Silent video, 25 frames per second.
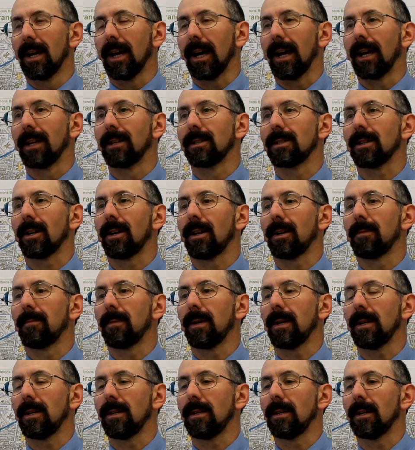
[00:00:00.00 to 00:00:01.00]
and I'm
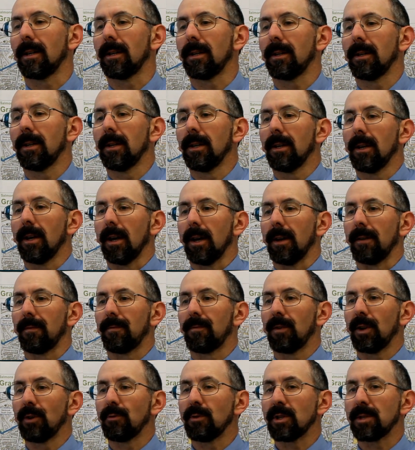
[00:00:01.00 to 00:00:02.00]
a
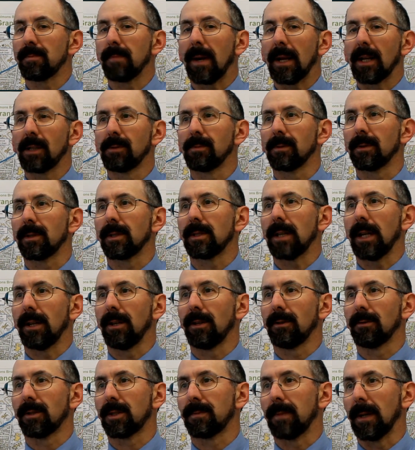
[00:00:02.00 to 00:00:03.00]
flood risk management
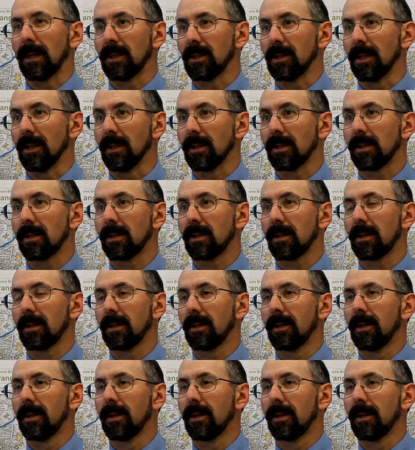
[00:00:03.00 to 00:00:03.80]
technical specialist.